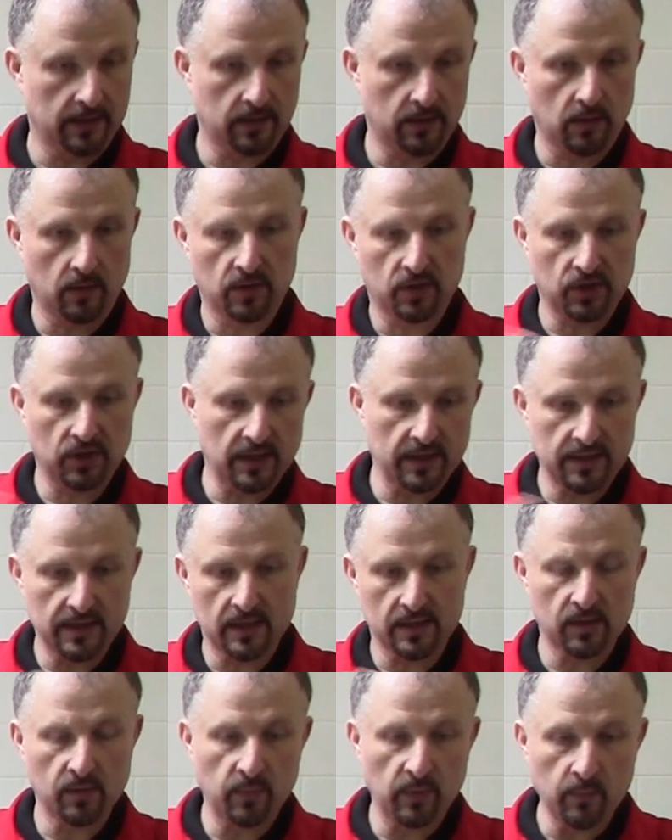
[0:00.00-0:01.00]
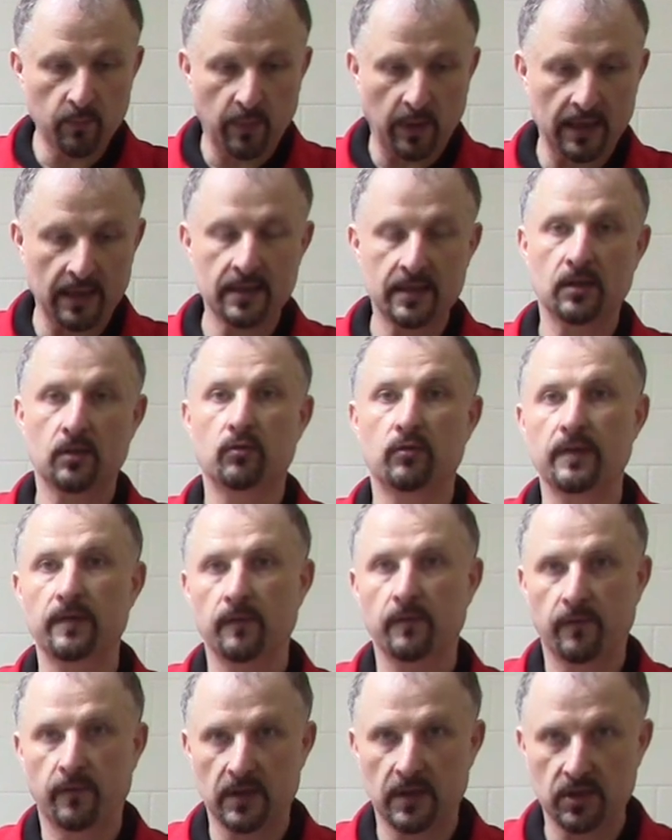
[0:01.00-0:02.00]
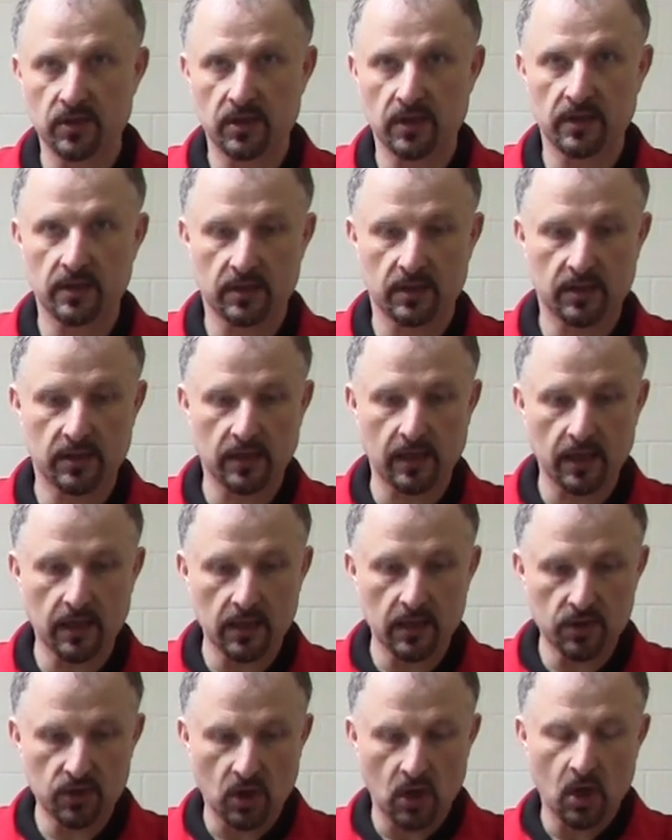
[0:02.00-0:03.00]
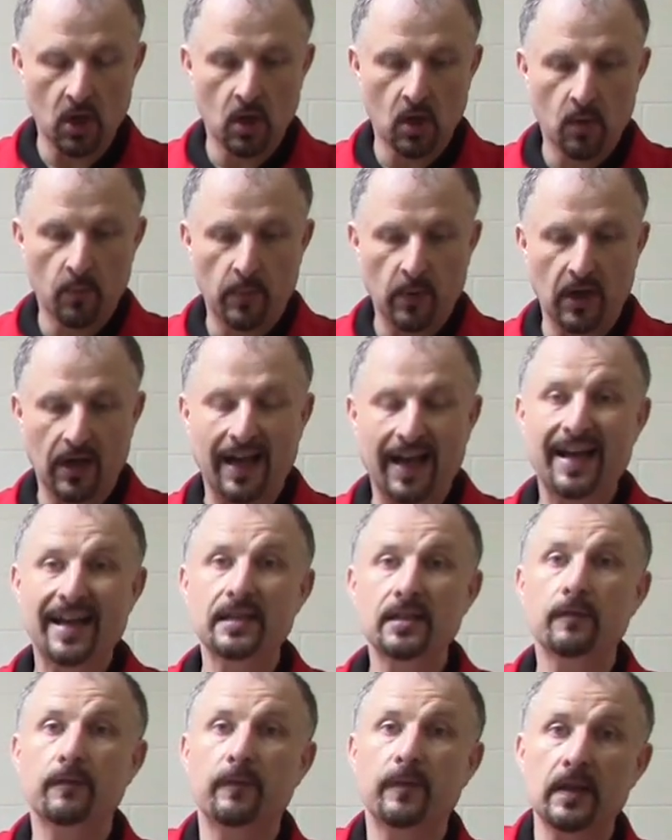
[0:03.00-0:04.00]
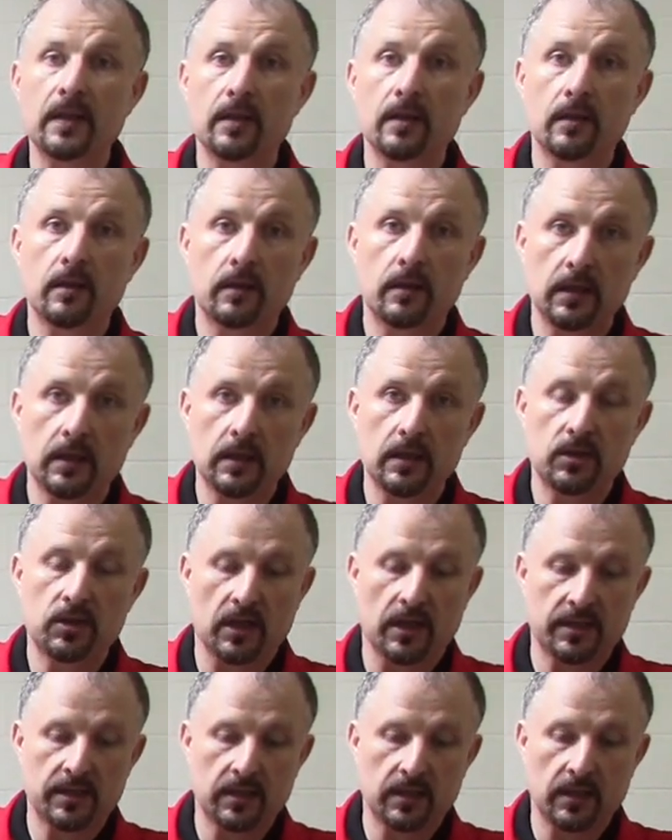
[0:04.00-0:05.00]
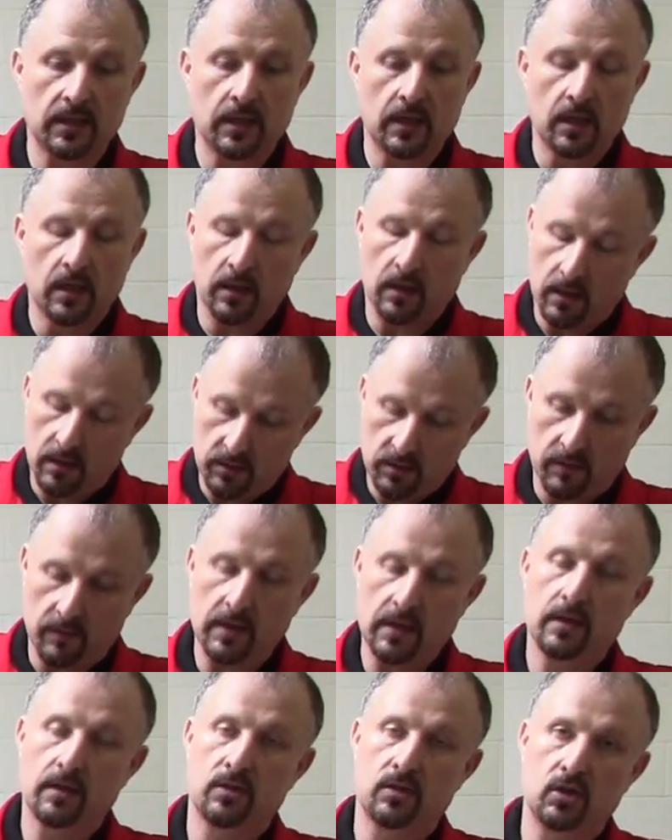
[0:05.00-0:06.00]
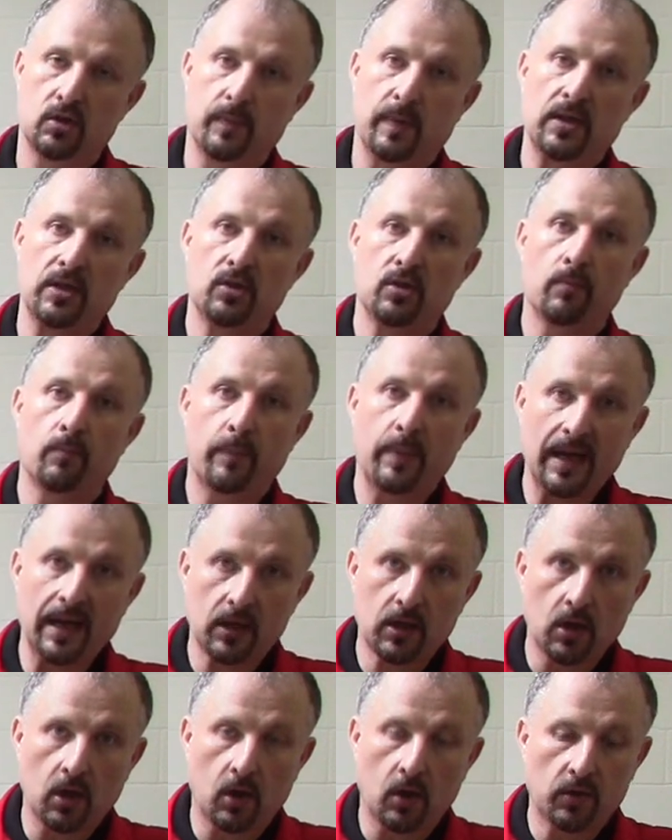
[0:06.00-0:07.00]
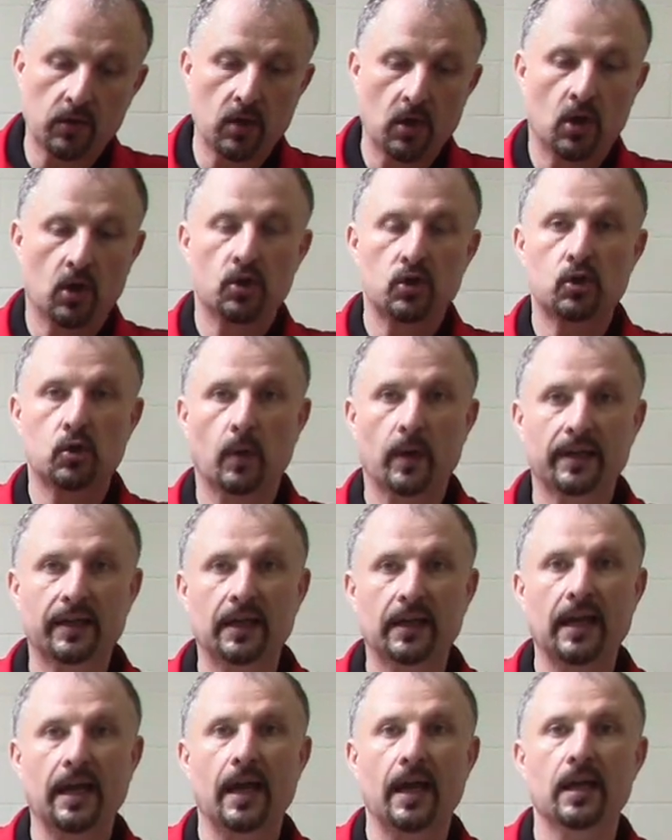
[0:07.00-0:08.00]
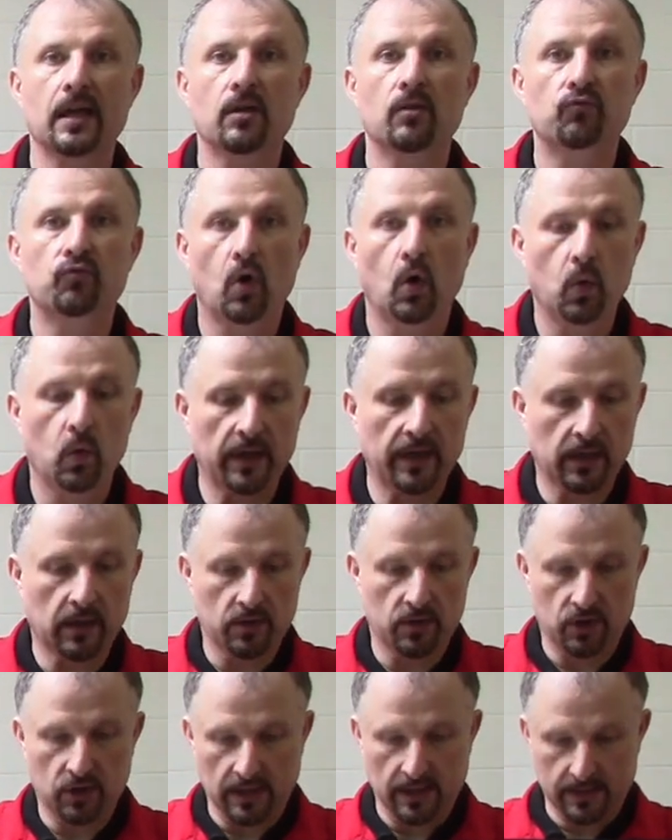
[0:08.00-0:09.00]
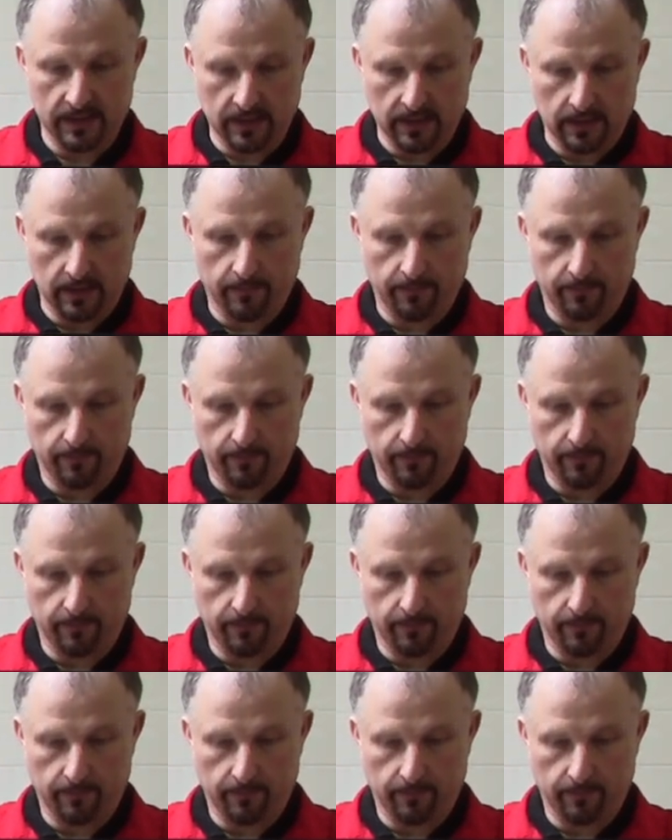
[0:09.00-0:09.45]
So the chassis hasn't been painted or even finished at this stage, but I had to fit the chassis, uh, sorry, the suspension back on so I could get a rolling chassis.